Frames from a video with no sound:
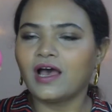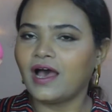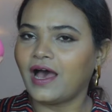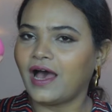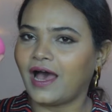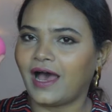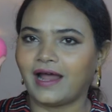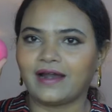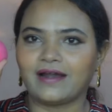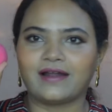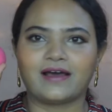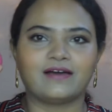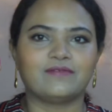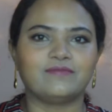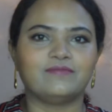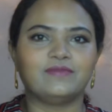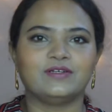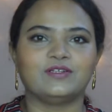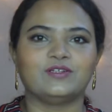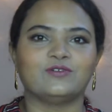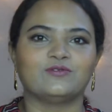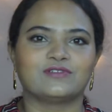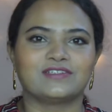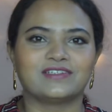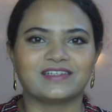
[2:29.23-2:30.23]
and I've
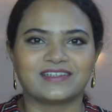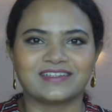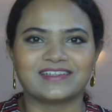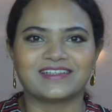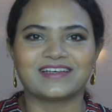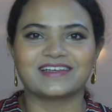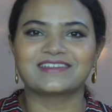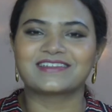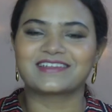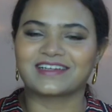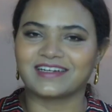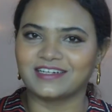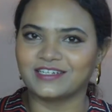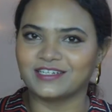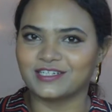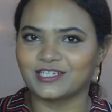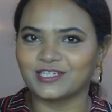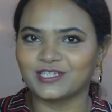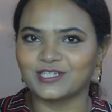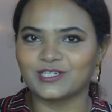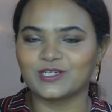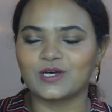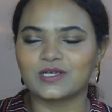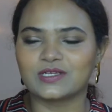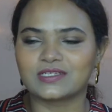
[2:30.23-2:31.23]
been using this
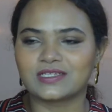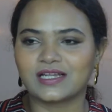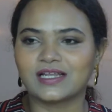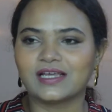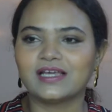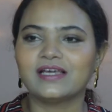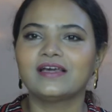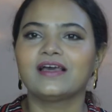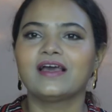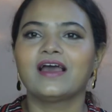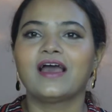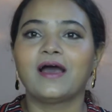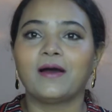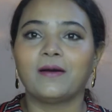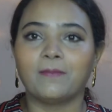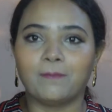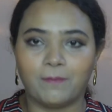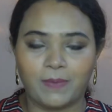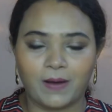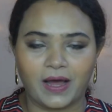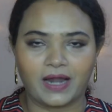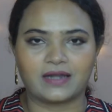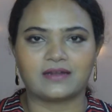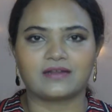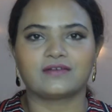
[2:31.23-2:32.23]
continuously.
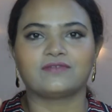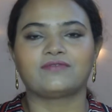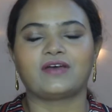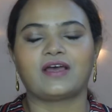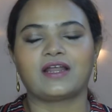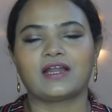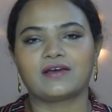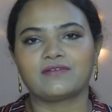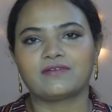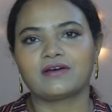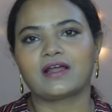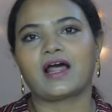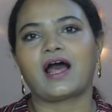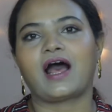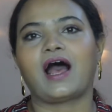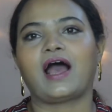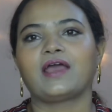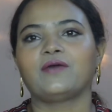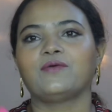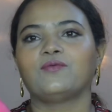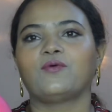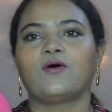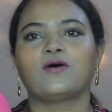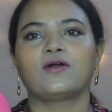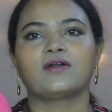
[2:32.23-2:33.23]
But whenever
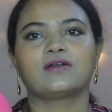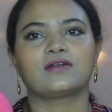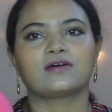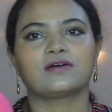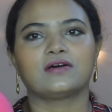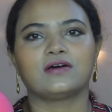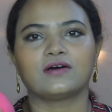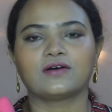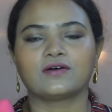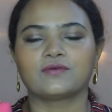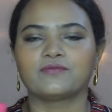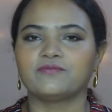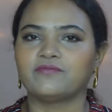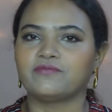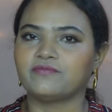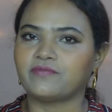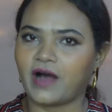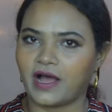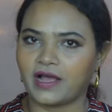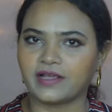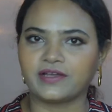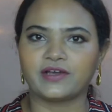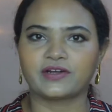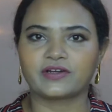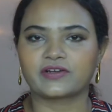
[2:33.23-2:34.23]
I want a
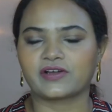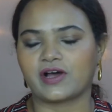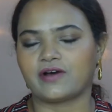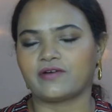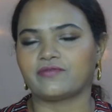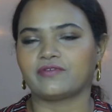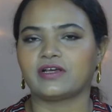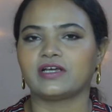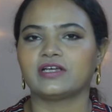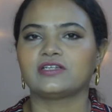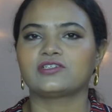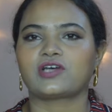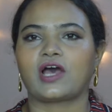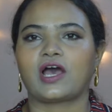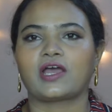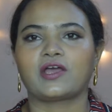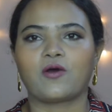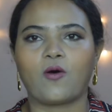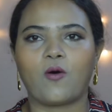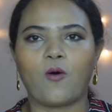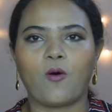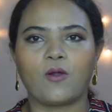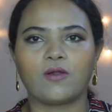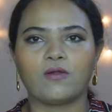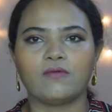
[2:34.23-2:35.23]
higher coverage, I
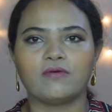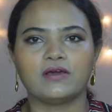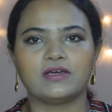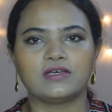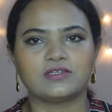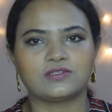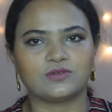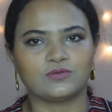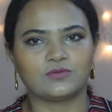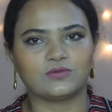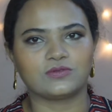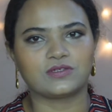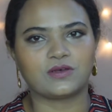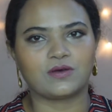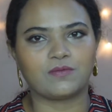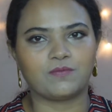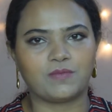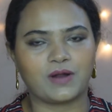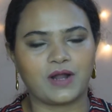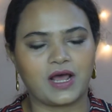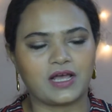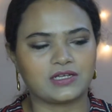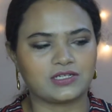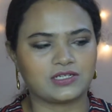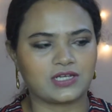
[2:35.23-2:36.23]
always use a
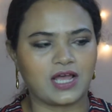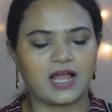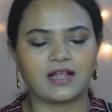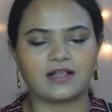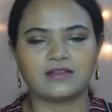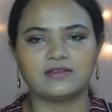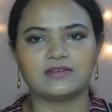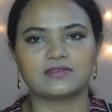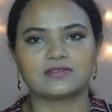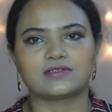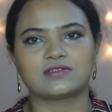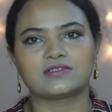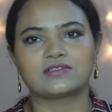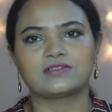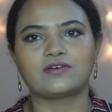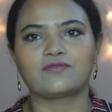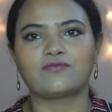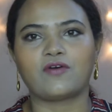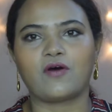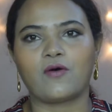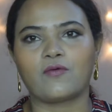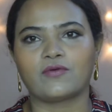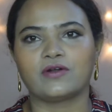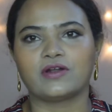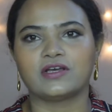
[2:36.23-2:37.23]
brush, and this is the
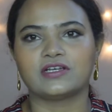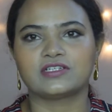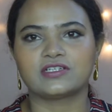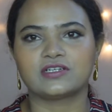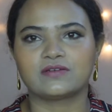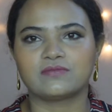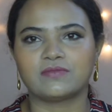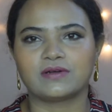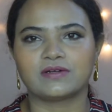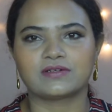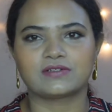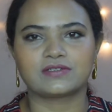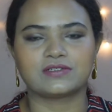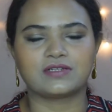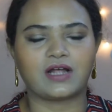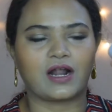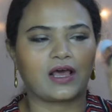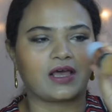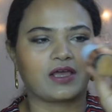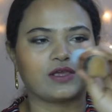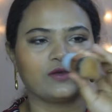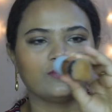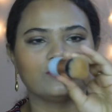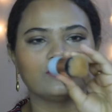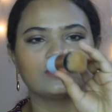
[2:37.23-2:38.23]
foundation brush that
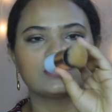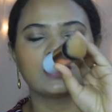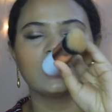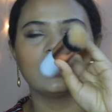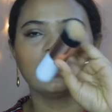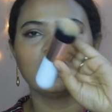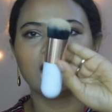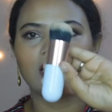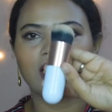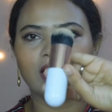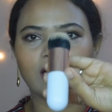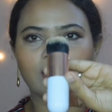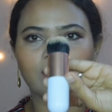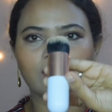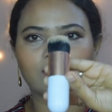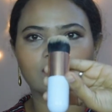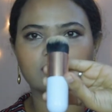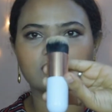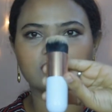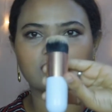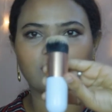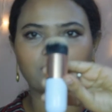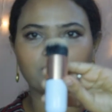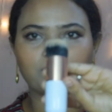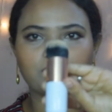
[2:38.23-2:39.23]
I use. It looks
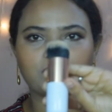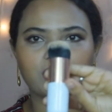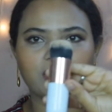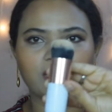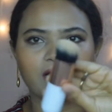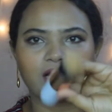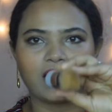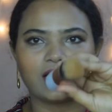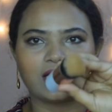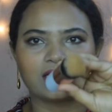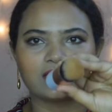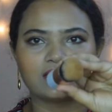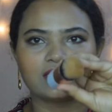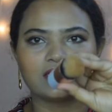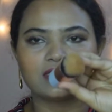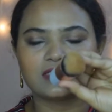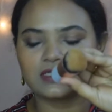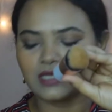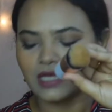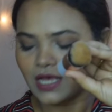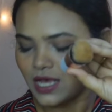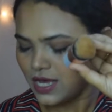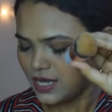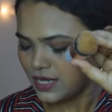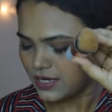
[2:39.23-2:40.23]
something like
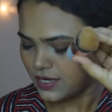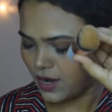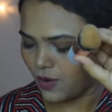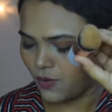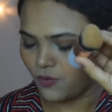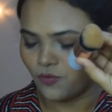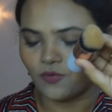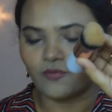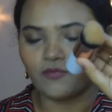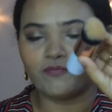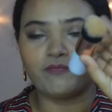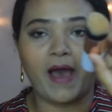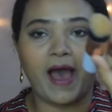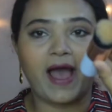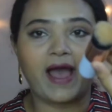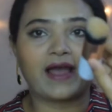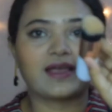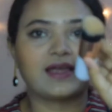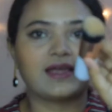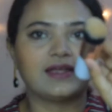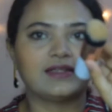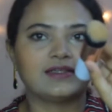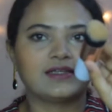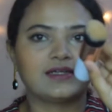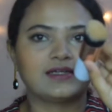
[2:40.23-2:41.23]
this. Now
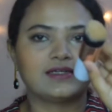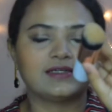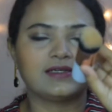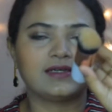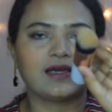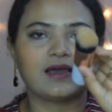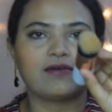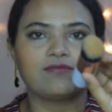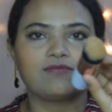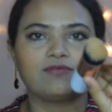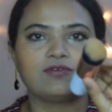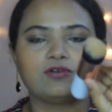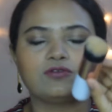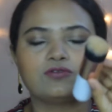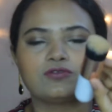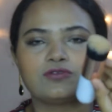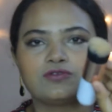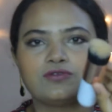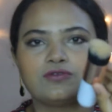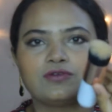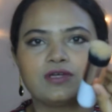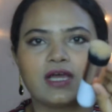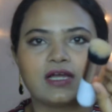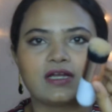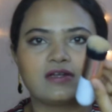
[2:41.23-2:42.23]
back in the day, we used
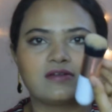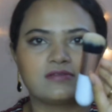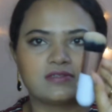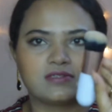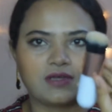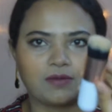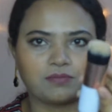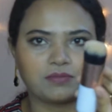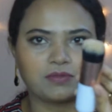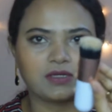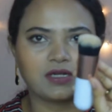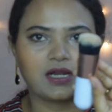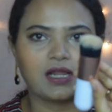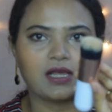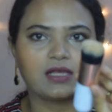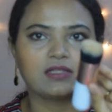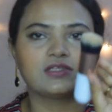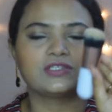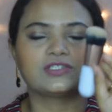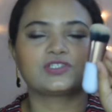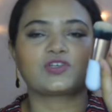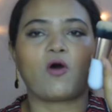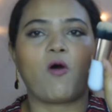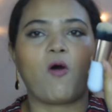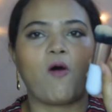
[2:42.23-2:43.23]
to get something like
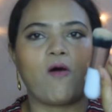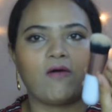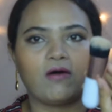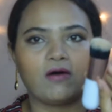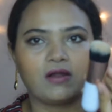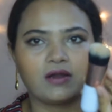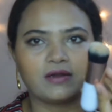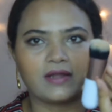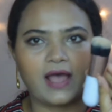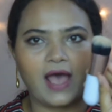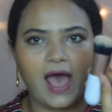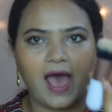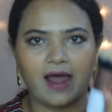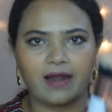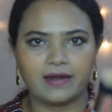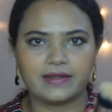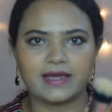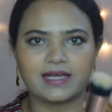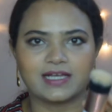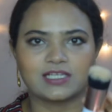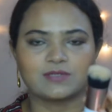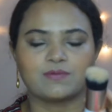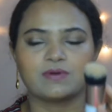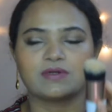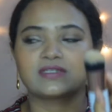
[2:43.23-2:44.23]
this on
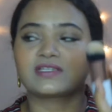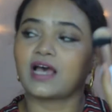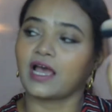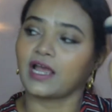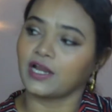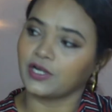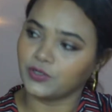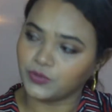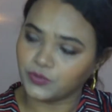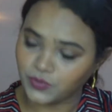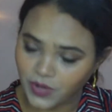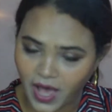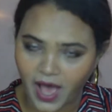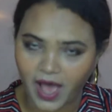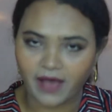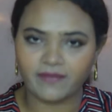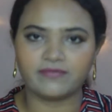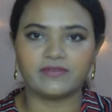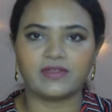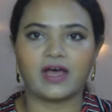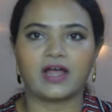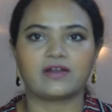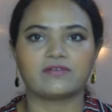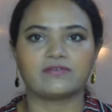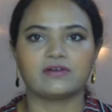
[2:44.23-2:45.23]
AliExpress. I do have
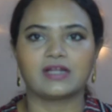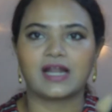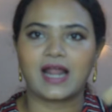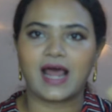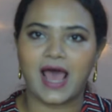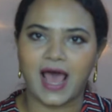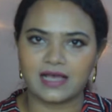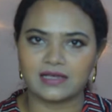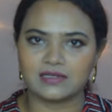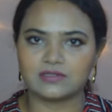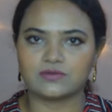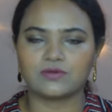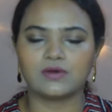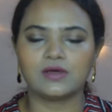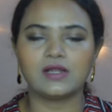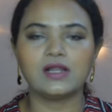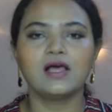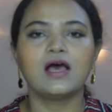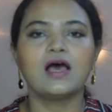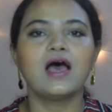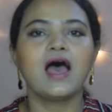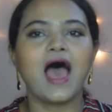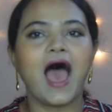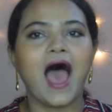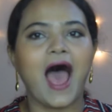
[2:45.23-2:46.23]
that one as well,
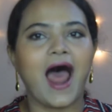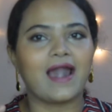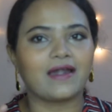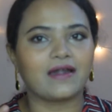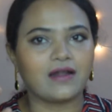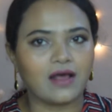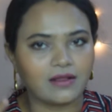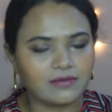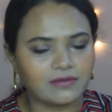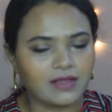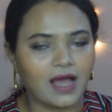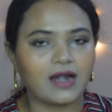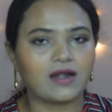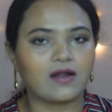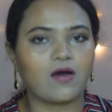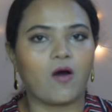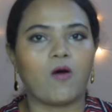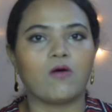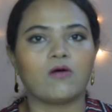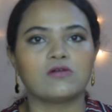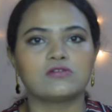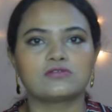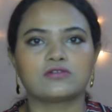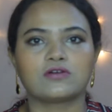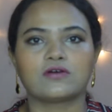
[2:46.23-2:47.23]
and that
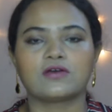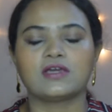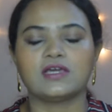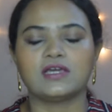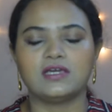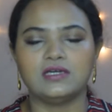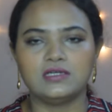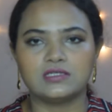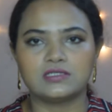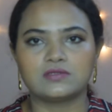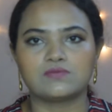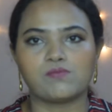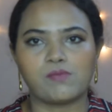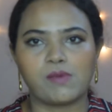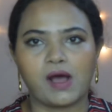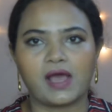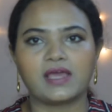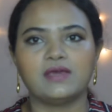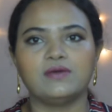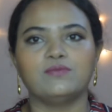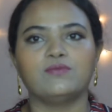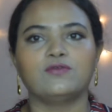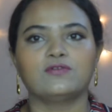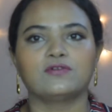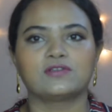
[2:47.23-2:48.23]
also is
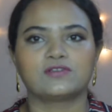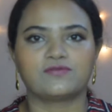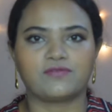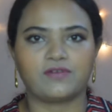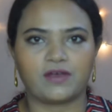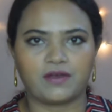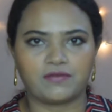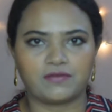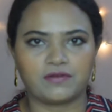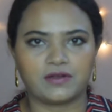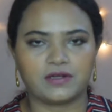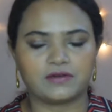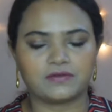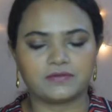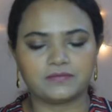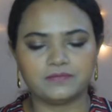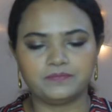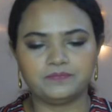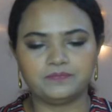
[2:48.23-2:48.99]
my most favorite